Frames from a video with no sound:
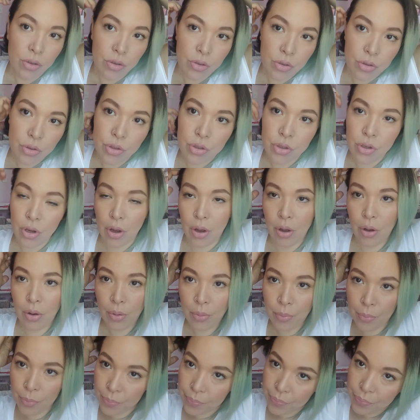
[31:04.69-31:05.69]
So
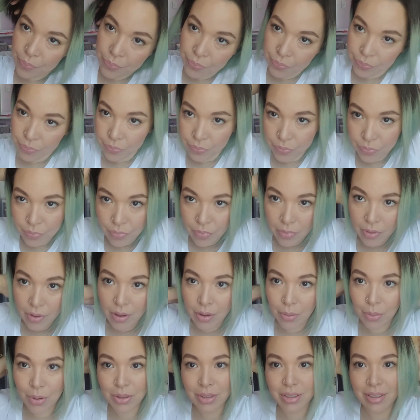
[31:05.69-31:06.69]

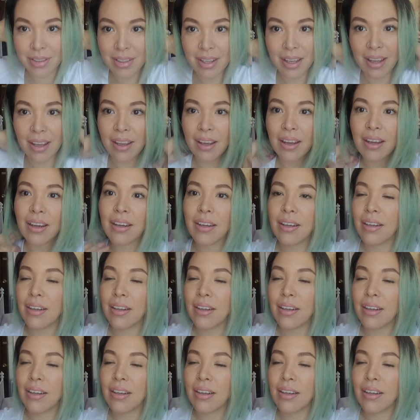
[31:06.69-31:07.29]
we'll see.